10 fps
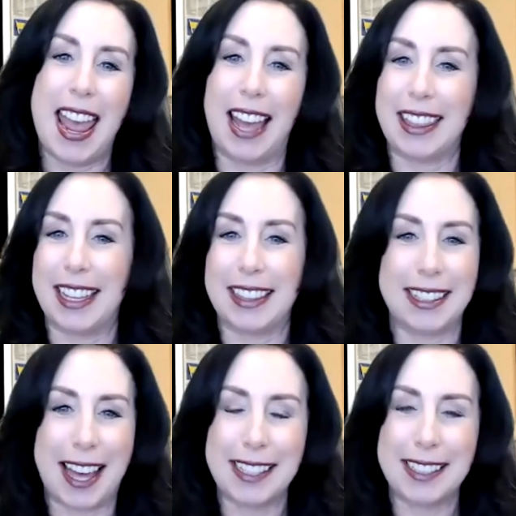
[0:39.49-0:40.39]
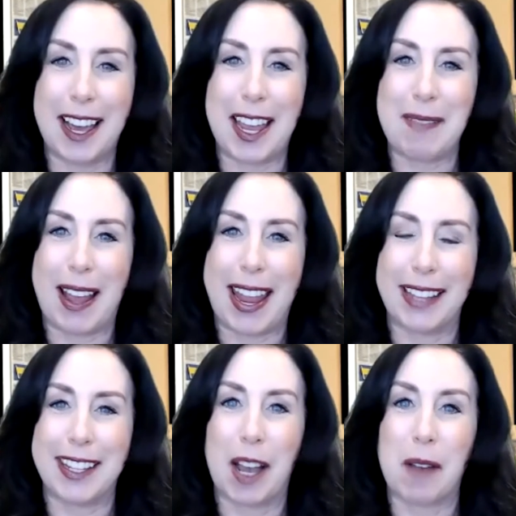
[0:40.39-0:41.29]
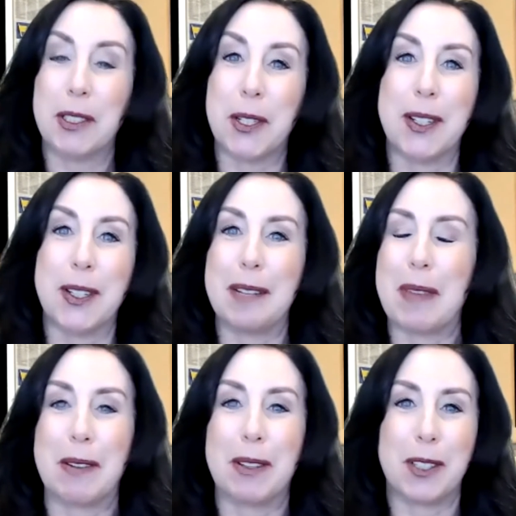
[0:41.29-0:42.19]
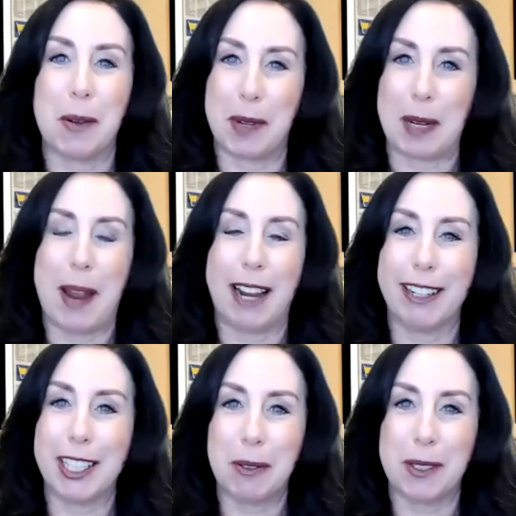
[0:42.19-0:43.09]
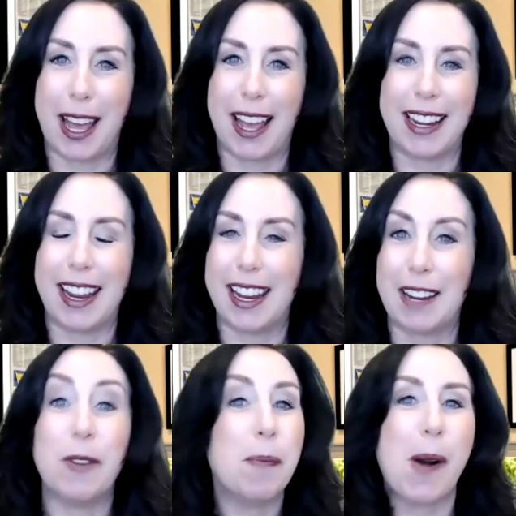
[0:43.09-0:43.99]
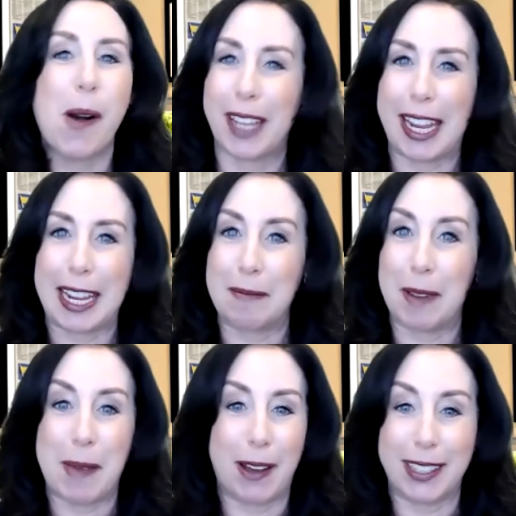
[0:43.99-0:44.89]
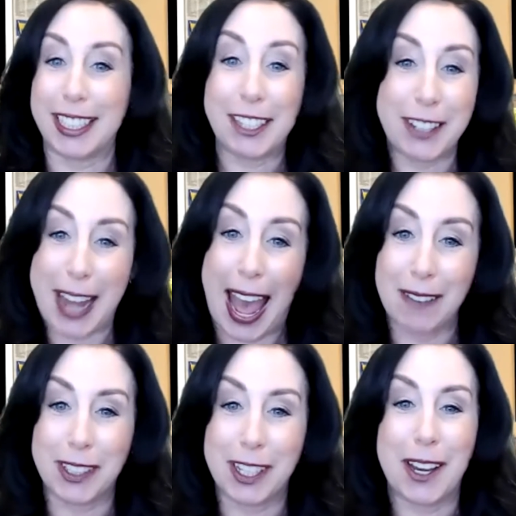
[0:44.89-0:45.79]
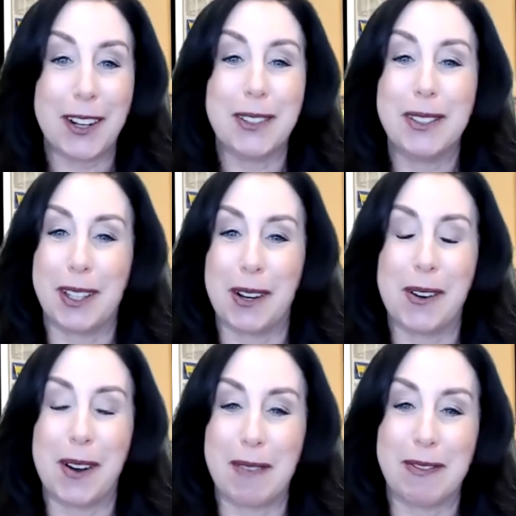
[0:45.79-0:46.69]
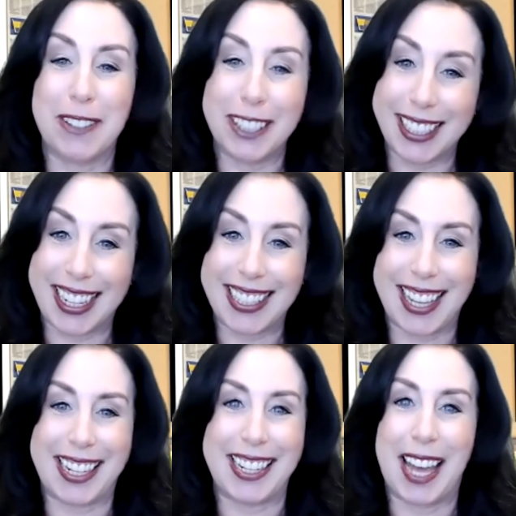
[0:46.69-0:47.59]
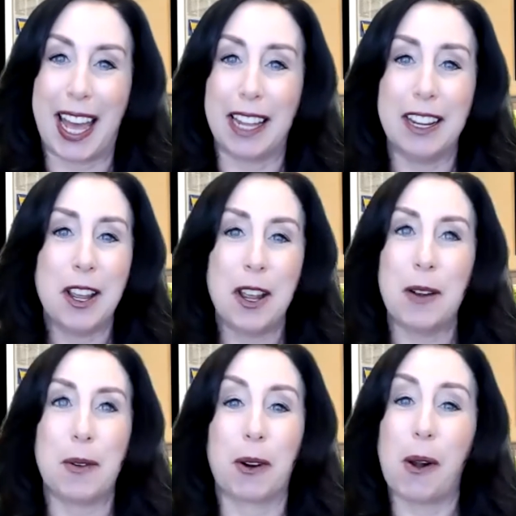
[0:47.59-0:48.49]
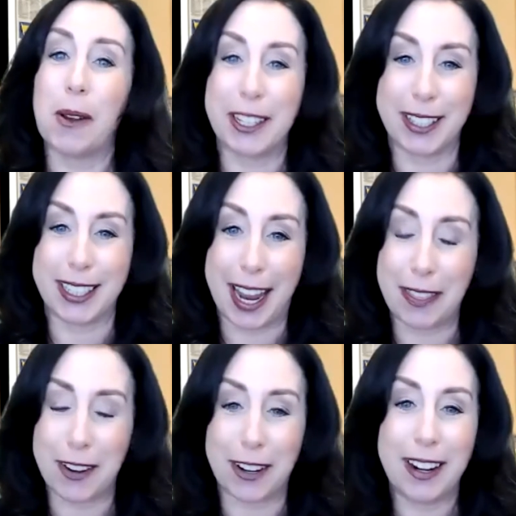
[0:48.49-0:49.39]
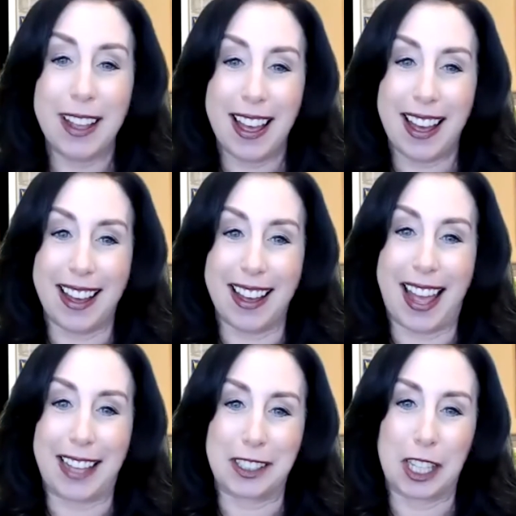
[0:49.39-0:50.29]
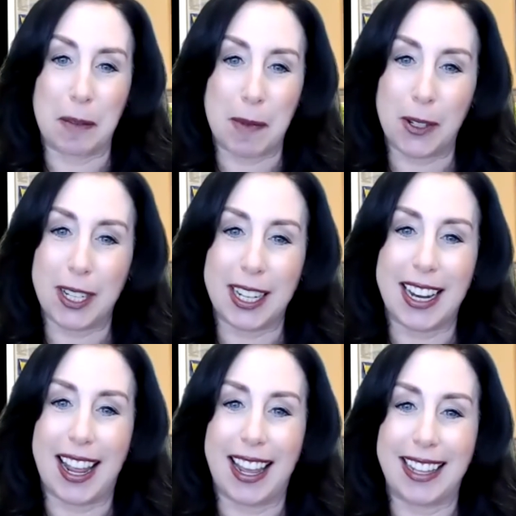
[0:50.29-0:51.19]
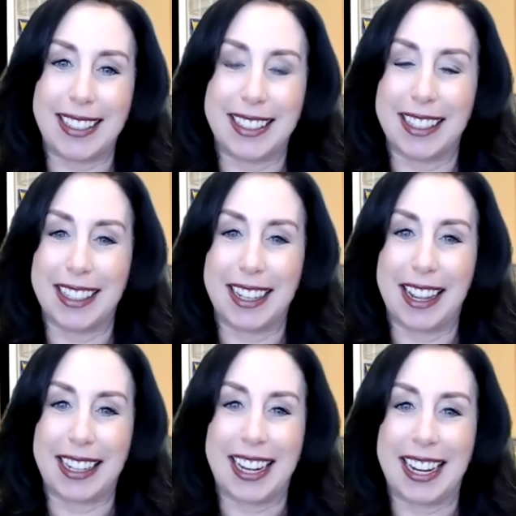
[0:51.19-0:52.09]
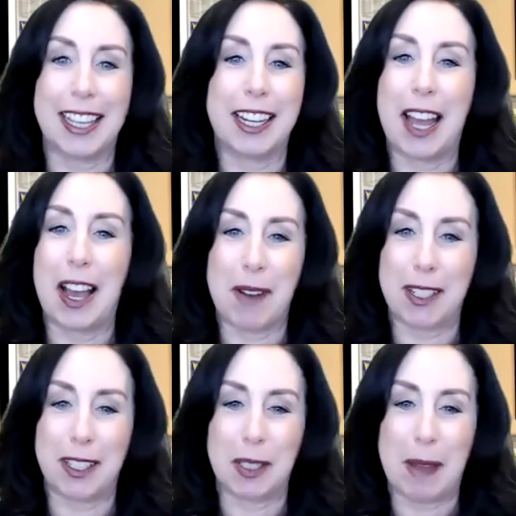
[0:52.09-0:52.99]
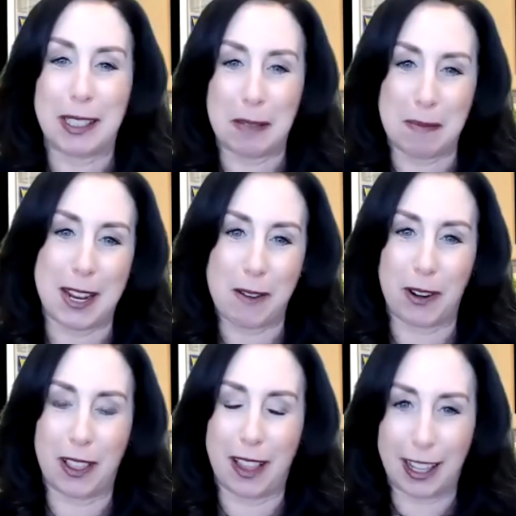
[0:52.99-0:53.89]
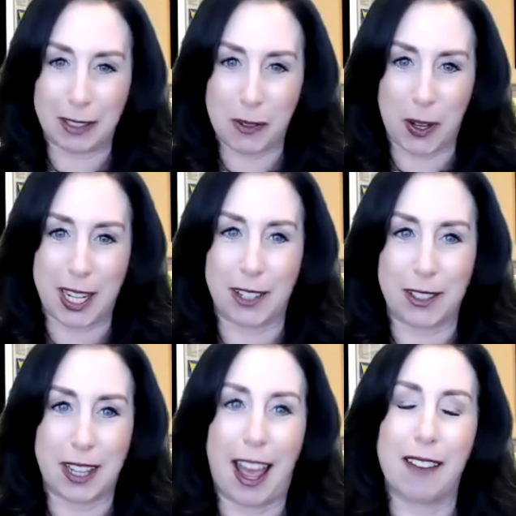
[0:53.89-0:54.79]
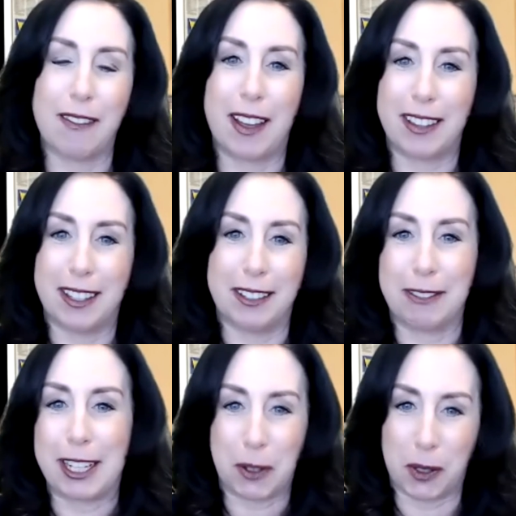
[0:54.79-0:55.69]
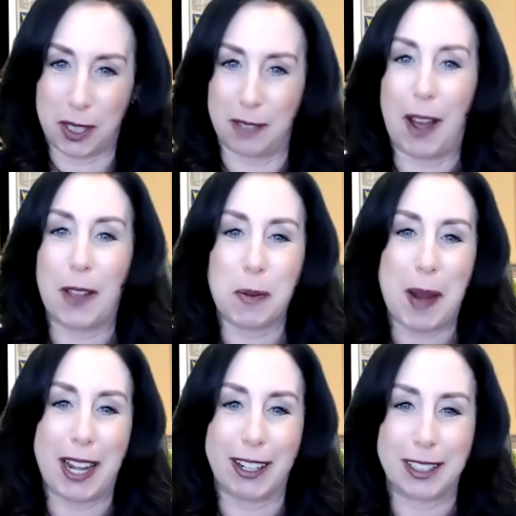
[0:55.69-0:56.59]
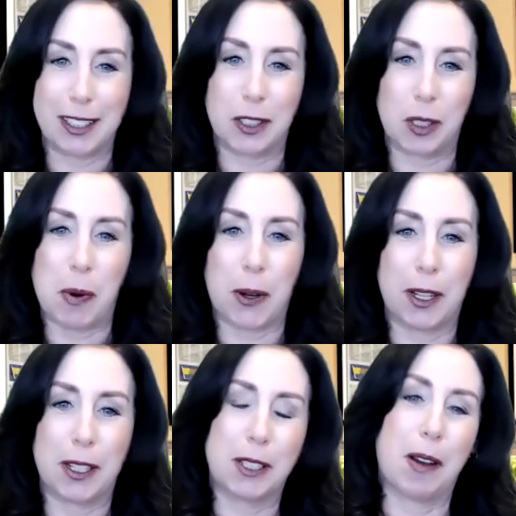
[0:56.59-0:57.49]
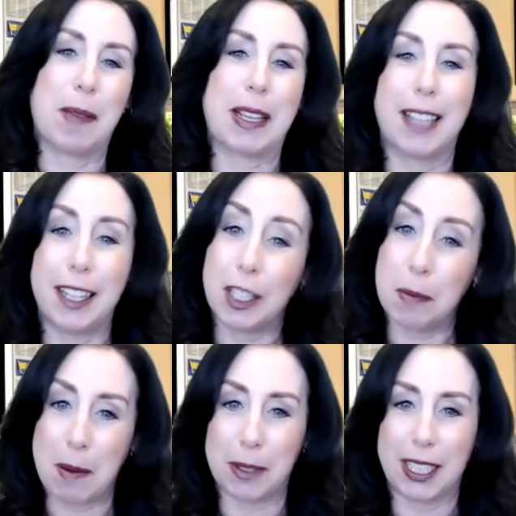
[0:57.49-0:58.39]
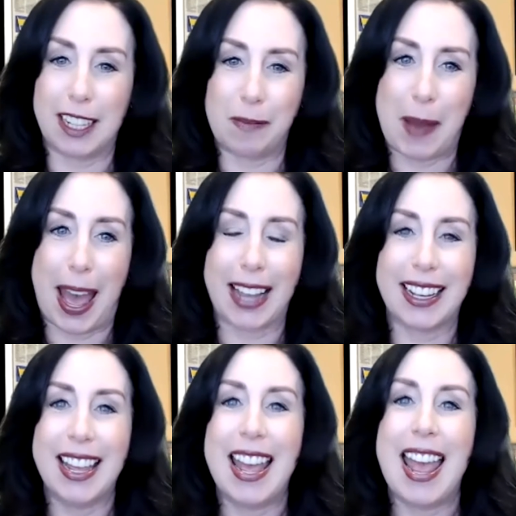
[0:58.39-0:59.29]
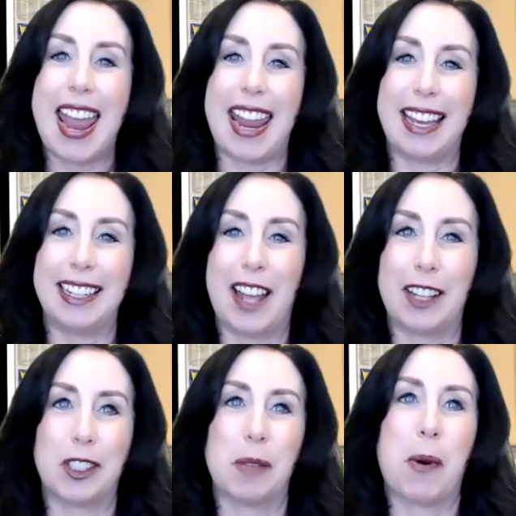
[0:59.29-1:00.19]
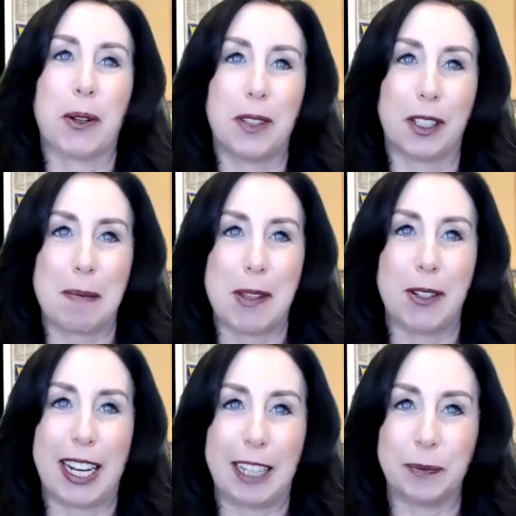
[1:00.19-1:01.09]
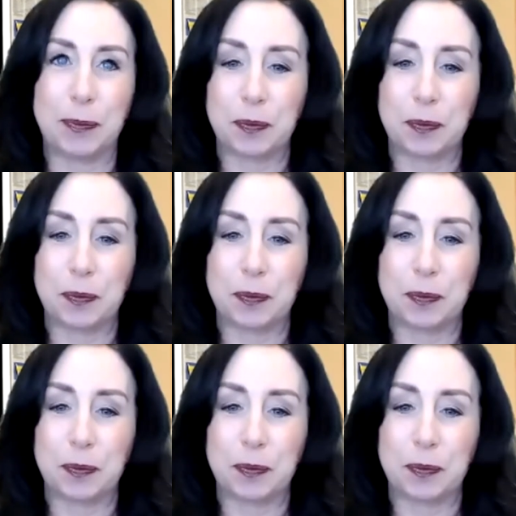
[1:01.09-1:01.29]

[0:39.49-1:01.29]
I think the last time I had the opportunity to be with so many parents was at a football game about a year and a half ago. So I'm really excited that we're all here together uh, as a community. And uh, I can't tell you how much it's meant to me over the last four years to have the resources of other parents to support us. So I'm excited to be able to give back and, and support the community.